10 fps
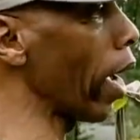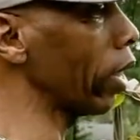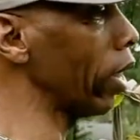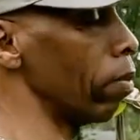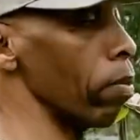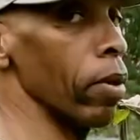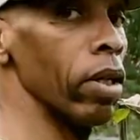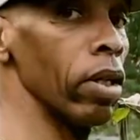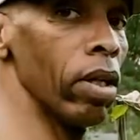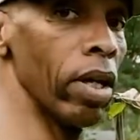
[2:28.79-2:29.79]
I keep
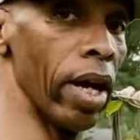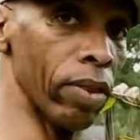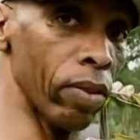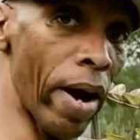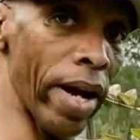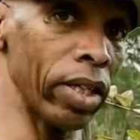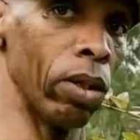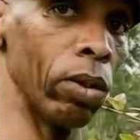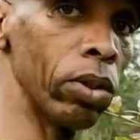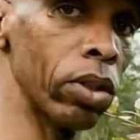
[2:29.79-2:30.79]

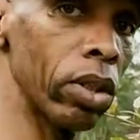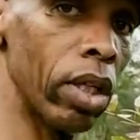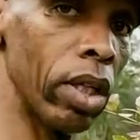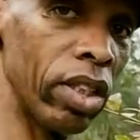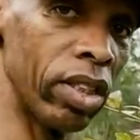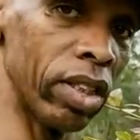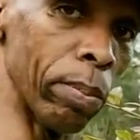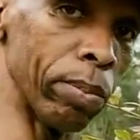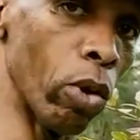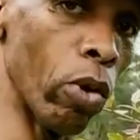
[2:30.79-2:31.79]
anthracnose,
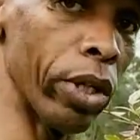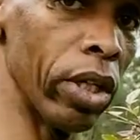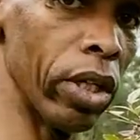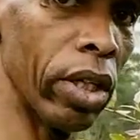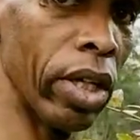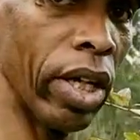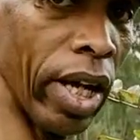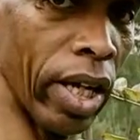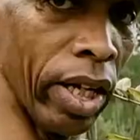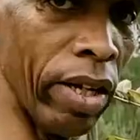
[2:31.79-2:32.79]
septoria,
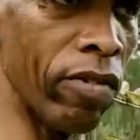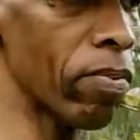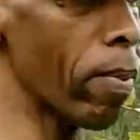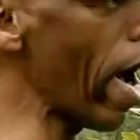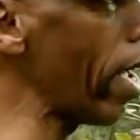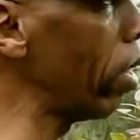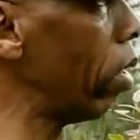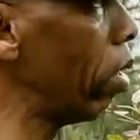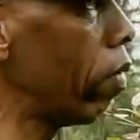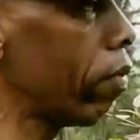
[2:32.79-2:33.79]
and leaf spot
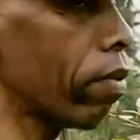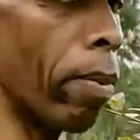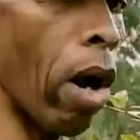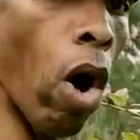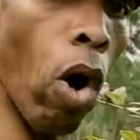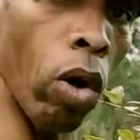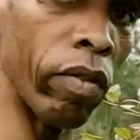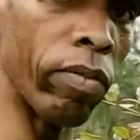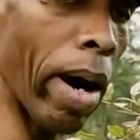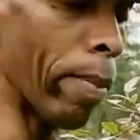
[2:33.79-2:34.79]
from all of my